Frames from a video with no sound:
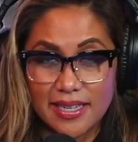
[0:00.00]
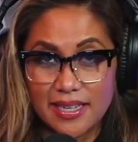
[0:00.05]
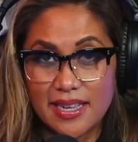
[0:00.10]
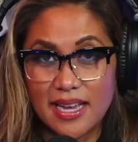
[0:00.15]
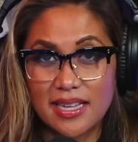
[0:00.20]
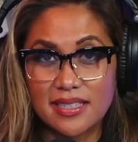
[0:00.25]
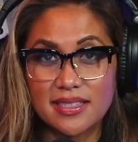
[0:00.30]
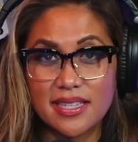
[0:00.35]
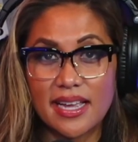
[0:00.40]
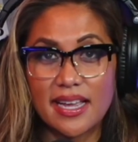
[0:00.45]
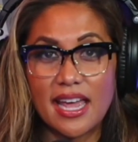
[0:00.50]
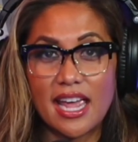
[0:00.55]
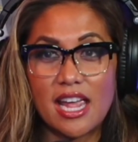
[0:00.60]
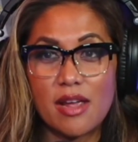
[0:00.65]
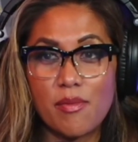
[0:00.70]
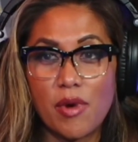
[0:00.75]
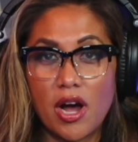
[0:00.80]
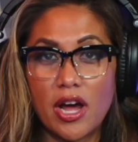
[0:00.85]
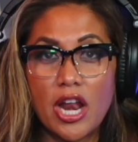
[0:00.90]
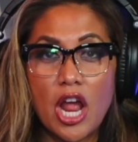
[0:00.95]
guests that
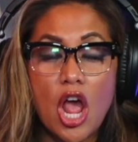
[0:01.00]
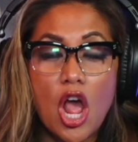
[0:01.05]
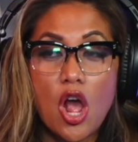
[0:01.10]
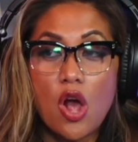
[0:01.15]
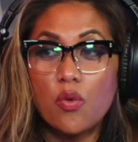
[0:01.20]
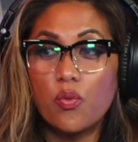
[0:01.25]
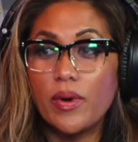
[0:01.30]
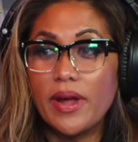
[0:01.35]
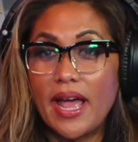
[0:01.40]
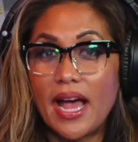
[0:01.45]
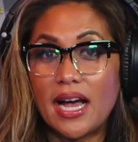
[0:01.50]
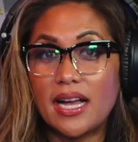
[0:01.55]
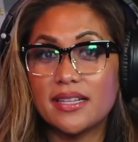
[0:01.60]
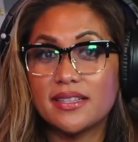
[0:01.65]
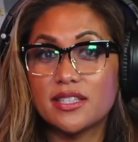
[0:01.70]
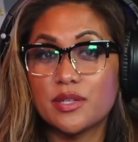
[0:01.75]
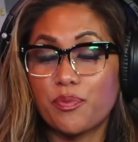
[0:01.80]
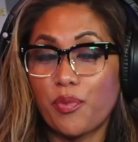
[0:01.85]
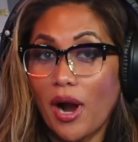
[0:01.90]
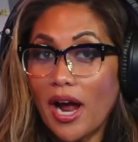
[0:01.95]
came on. We had
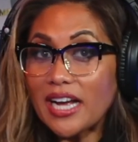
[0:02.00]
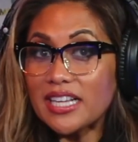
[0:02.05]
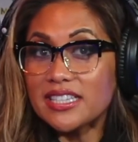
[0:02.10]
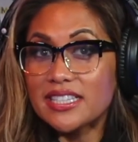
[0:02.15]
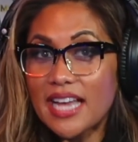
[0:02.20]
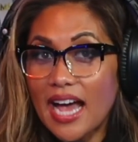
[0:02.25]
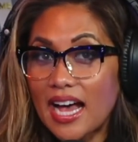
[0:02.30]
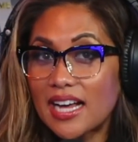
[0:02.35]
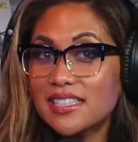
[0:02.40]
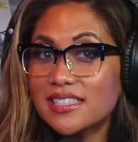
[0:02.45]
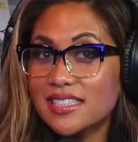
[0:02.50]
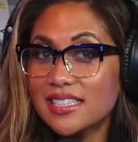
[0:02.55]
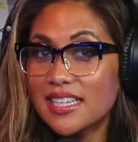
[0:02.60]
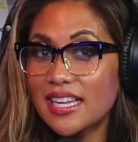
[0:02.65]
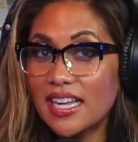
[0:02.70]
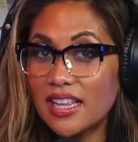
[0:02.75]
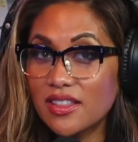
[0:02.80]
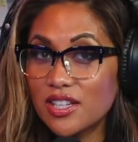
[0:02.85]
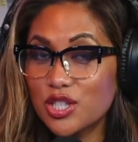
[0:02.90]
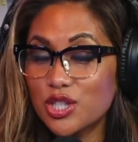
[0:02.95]
surprise guests
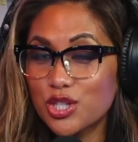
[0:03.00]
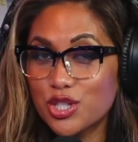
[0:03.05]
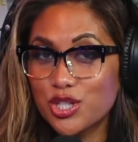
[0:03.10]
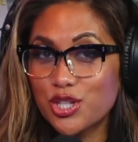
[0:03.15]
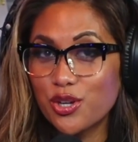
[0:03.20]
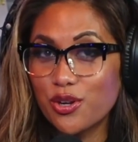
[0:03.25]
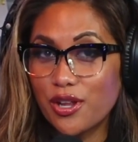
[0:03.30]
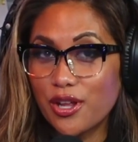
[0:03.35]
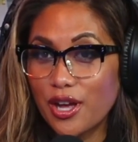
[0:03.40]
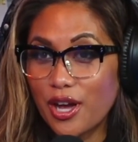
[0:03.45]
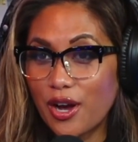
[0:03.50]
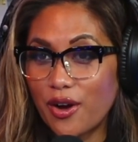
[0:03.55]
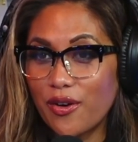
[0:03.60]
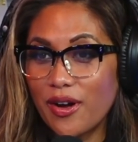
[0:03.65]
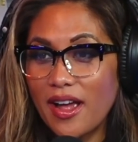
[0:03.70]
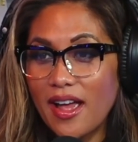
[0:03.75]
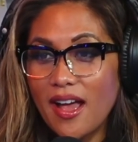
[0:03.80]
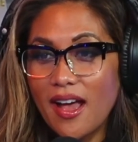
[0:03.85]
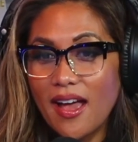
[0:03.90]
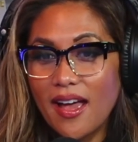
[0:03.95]
in the studio.
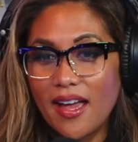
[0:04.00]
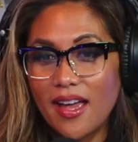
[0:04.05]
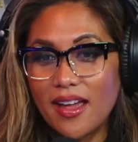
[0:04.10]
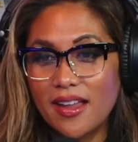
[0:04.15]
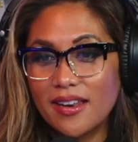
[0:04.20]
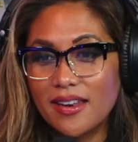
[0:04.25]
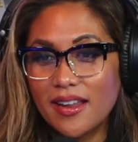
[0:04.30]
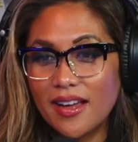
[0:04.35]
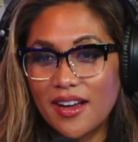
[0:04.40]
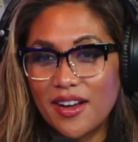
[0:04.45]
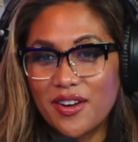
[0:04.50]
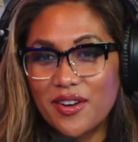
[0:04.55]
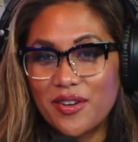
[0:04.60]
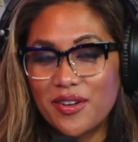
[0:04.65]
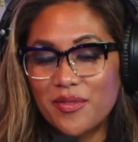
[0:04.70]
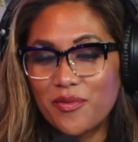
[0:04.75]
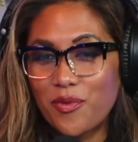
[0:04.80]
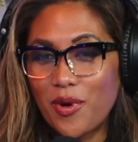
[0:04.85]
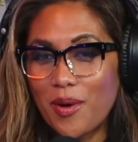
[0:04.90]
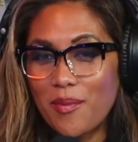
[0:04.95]
And
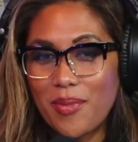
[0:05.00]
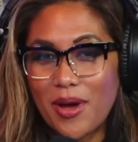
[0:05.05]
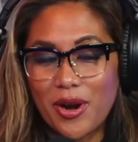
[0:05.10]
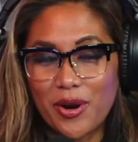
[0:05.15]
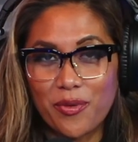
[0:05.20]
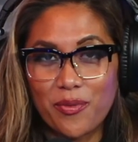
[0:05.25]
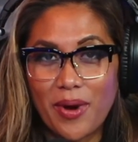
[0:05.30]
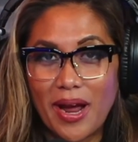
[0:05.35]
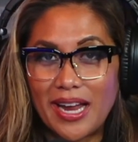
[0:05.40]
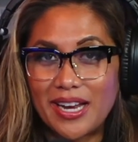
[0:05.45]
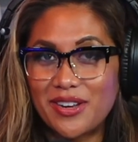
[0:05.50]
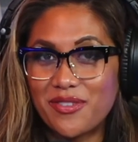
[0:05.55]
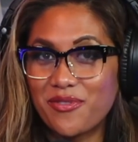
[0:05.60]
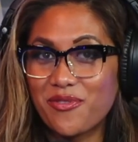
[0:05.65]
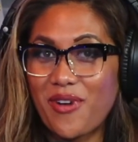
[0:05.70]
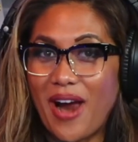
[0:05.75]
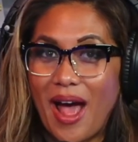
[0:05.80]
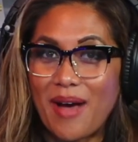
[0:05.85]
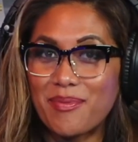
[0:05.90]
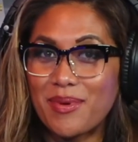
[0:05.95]
what better way to
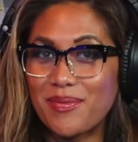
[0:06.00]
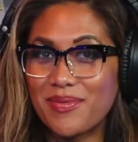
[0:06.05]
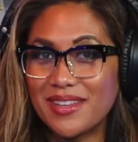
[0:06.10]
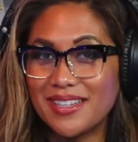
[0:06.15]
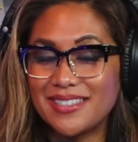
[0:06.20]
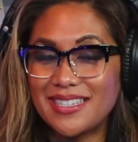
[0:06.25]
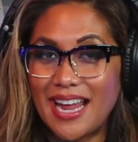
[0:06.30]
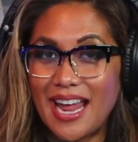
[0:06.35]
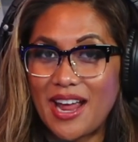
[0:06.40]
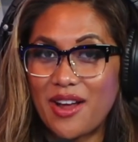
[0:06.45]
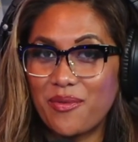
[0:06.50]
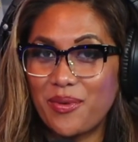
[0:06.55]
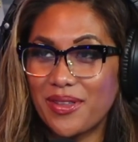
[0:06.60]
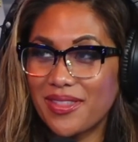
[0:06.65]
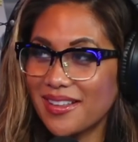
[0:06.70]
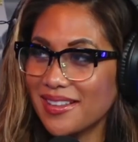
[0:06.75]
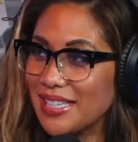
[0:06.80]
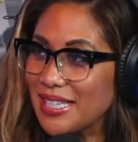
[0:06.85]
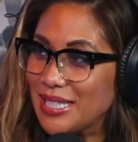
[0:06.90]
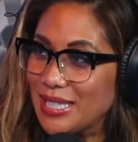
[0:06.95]
wrap up the day with
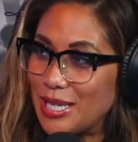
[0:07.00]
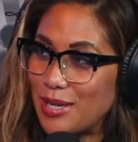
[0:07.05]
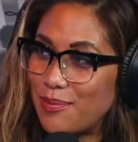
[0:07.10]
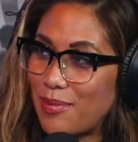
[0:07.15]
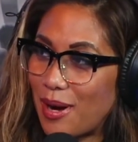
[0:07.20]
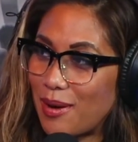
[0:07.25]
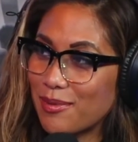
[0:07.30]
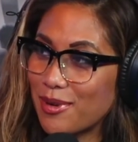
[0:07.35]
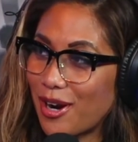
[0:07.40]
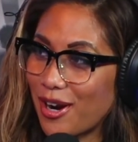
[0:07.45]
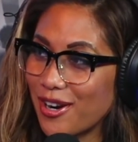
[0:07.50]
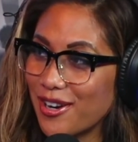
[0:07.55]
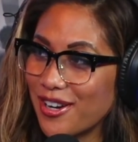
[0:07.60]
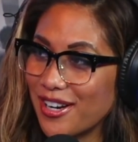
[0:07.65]
Alycia Baumgardner.